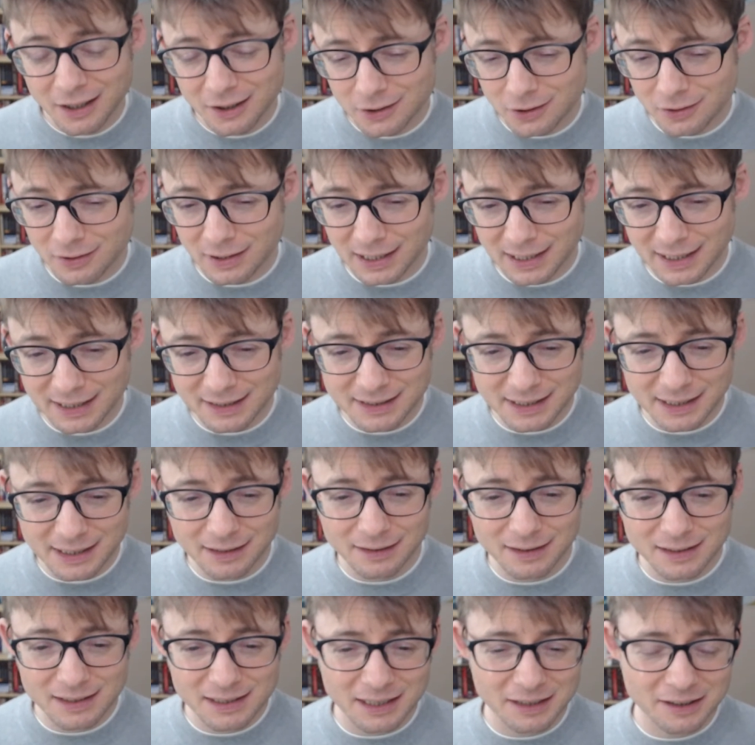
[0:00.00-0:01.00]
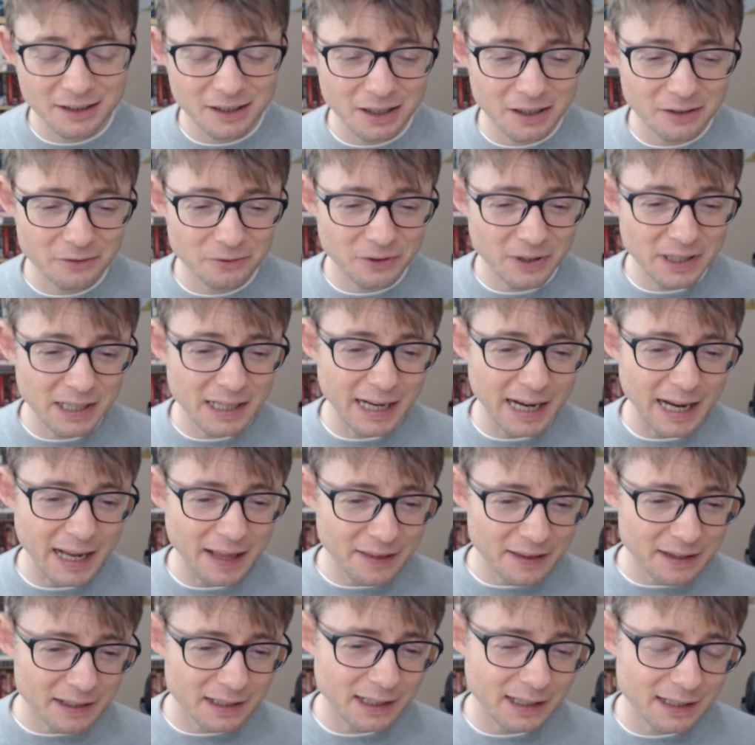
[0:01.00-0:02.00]
your ideals and the
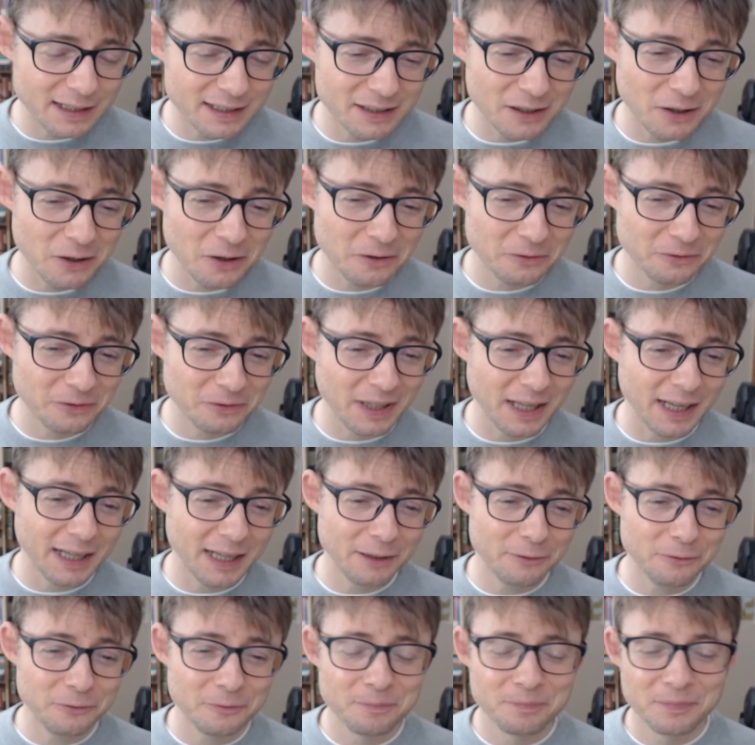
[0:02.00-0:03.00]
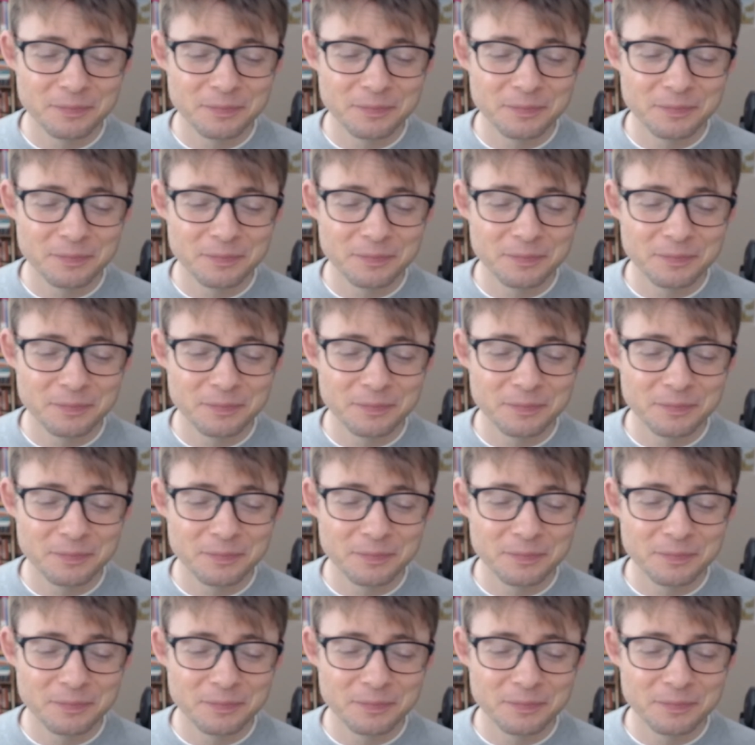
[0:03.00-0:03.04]
realities of life?